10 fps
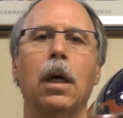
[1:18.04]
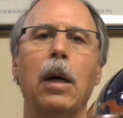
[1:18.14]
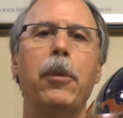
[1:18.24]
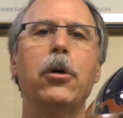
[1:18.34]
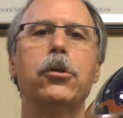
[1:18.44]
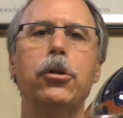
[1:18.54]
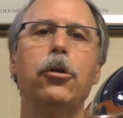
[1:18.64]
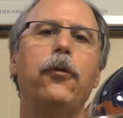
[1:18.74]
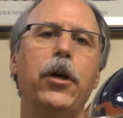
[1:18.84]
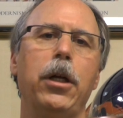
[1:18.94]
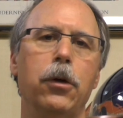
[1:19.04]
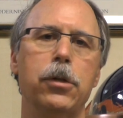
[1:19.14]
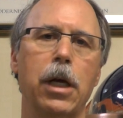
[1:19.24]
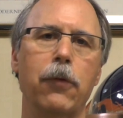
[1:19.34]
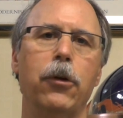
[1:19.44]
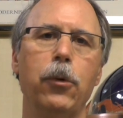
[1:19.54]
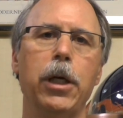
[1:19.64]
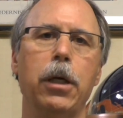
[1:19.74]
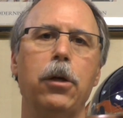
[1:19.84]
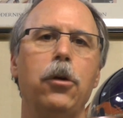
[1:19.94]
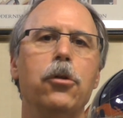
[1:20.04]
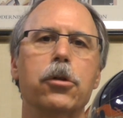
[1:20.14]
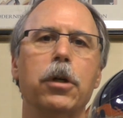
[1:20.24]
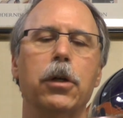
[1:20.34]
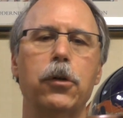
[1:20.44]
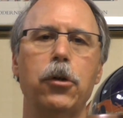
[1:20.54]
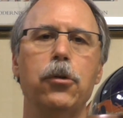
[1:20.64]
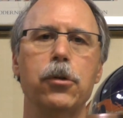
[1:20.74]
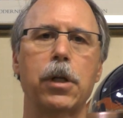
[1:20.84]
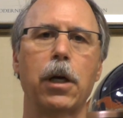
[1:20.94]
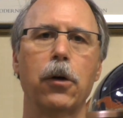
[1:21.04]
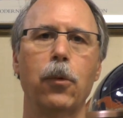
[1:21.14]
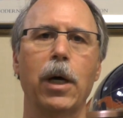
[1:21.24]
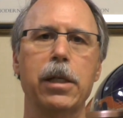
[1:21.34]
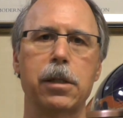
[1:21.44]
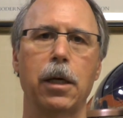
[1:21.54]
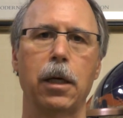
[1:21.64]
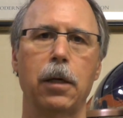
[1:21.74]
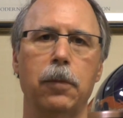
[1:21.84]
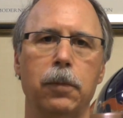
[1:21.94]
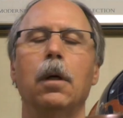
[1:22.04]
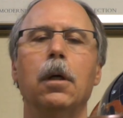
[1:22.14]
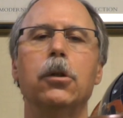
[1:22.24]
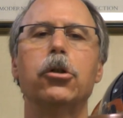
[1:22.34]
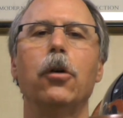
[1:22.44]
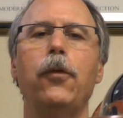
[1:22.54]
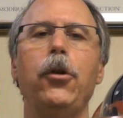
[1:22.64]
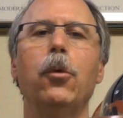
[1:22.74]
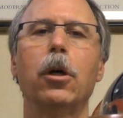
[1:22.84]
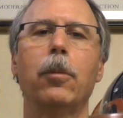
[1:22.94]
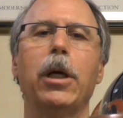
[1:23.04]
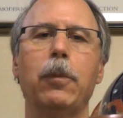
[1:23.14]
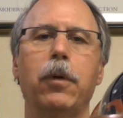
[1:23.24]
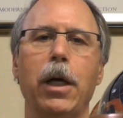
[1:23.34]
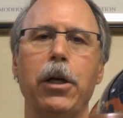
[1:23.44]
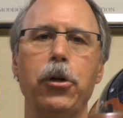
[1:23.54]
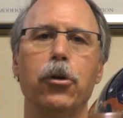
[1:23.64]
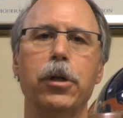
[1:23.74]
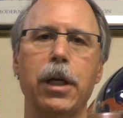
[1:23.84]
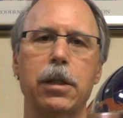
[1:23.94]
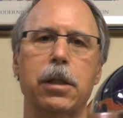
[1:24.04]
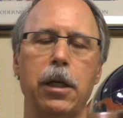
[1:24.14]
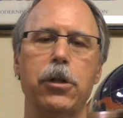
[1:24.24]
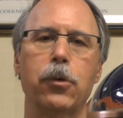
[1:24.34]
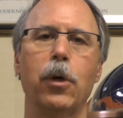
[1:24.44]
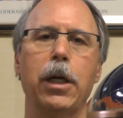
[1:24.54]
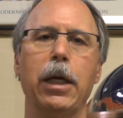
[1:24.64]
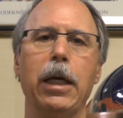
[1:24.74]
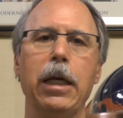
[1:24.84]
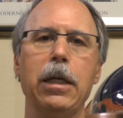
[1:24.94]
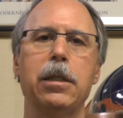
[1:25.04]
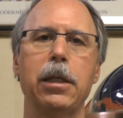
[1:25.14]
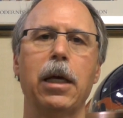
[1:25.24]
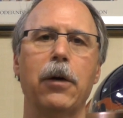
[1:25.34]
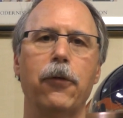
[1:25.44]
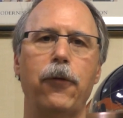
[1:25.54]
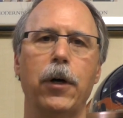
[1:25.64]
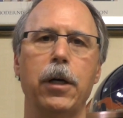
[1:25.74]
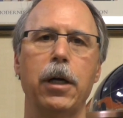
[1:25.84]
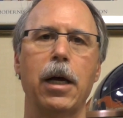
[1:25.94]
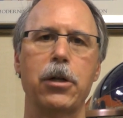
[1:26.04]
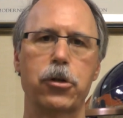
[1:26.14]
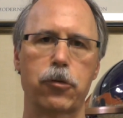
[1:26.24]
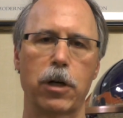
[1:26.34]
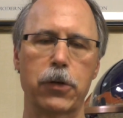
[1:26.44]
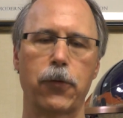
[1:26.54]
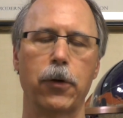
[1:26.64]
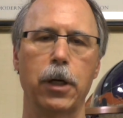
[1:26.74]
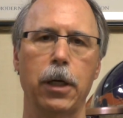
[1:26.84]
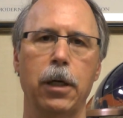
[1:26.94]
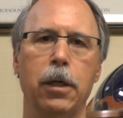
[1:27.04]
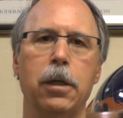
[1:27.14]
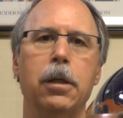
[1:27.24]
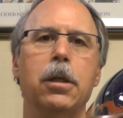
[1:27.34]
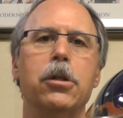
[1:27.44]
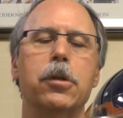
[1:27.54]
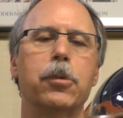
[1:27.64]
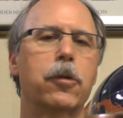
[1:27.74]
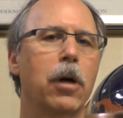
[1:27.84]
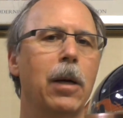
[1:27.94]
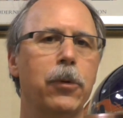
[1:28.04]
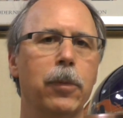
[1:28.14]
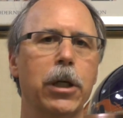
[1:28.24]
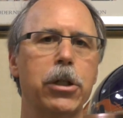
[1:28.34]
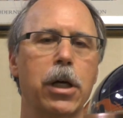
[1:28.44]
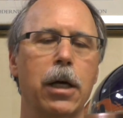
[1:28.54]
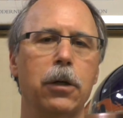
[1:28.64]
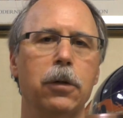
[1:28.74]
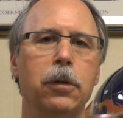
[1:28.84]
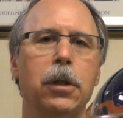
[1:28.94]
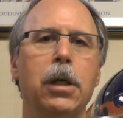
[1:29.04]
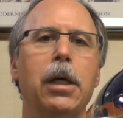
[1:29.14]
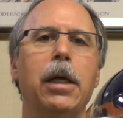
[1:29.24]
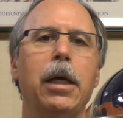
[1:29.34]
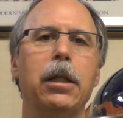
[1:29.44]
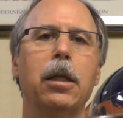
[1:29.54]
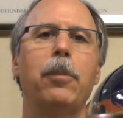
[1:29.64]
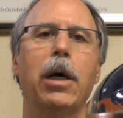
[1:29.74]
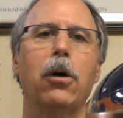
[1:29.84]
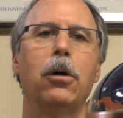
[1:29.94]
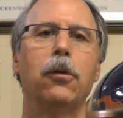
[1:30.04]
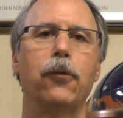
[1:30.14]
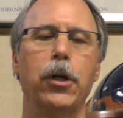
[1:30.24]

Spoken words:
I post new videos every week, usually on Tuesday or Wednesday. So if you want to make planning your destination wedding easy, fun, and stress-free, subscribe to my channel, hit the bell for